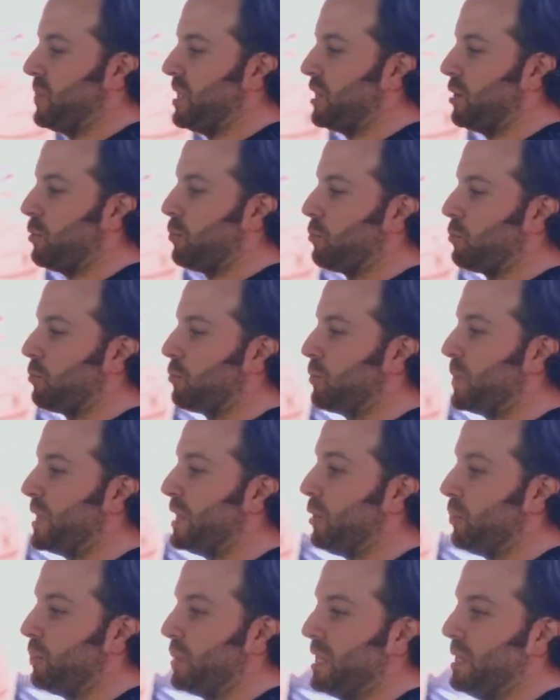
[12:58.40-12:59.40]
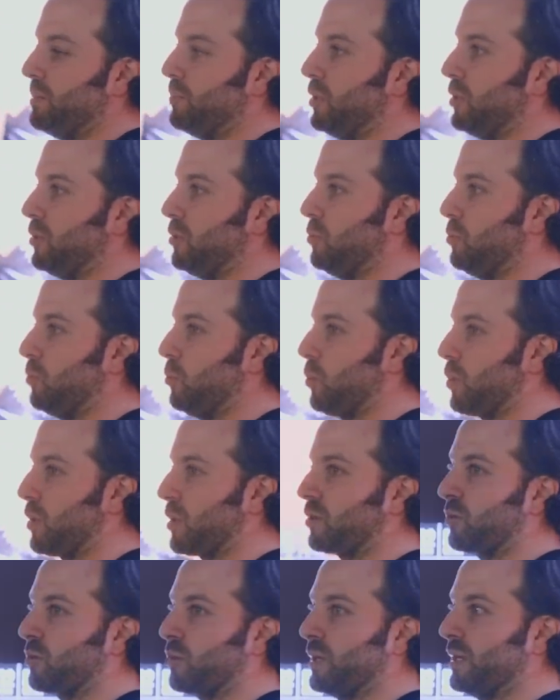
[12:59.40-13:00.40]
you know, real people who
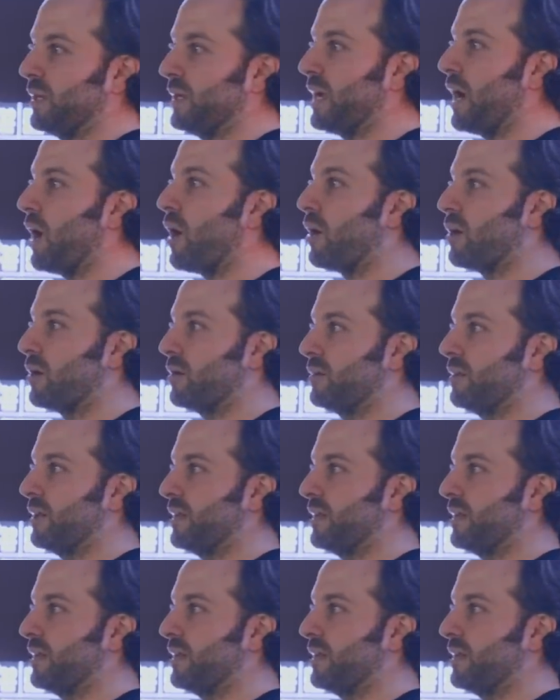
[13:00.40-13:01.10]
worked really hard